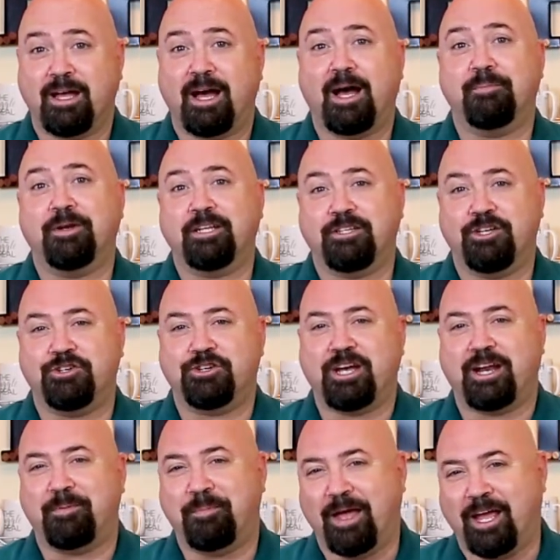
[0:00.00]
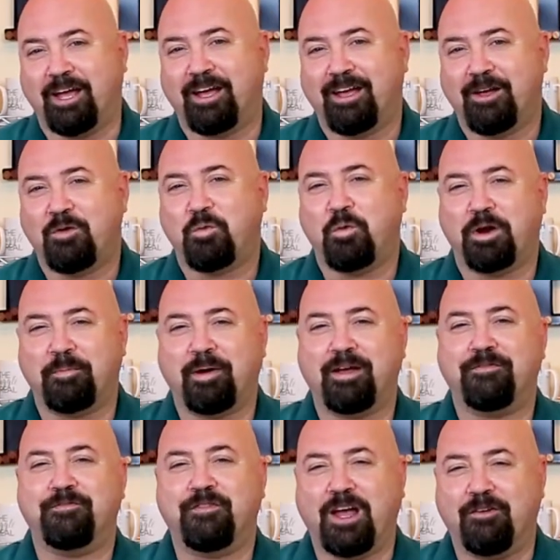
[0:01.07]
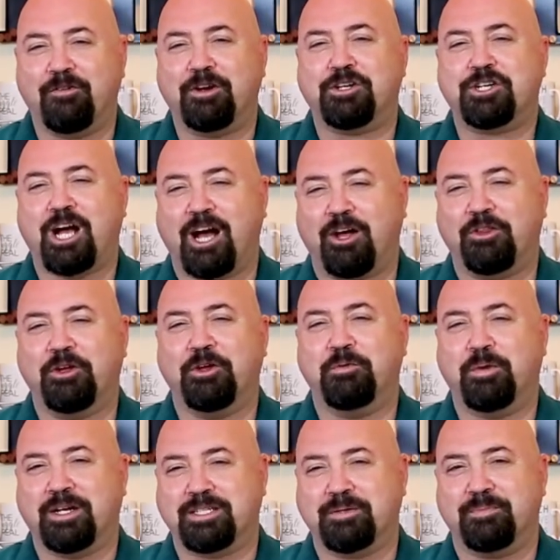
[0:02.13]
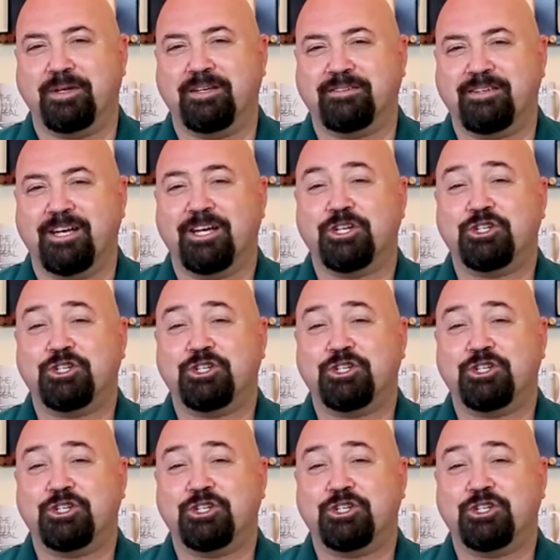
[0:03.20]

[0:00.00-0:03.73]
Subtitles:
I'm going to teach you how to make one of my favorite childhood recipes,